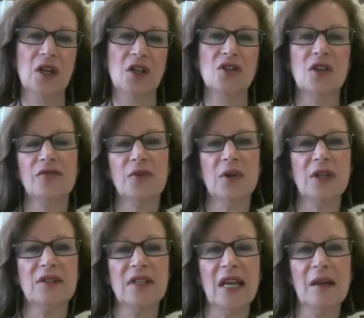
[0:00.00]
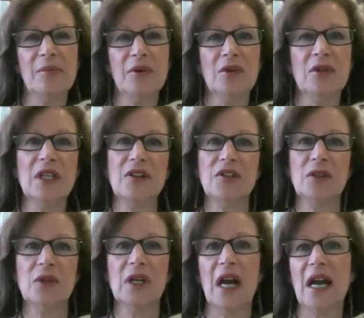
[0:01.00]
So for example, if you
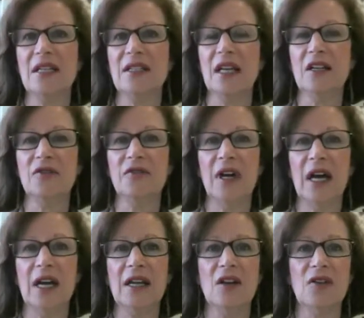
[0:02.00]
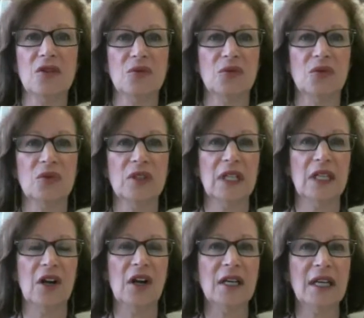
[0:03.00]
were to identify the rule in
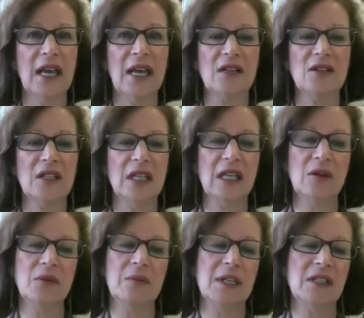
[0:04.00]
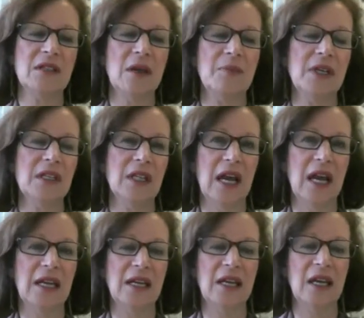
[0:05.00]
our case, it would be something
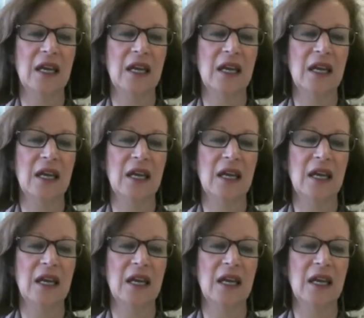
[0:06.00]
like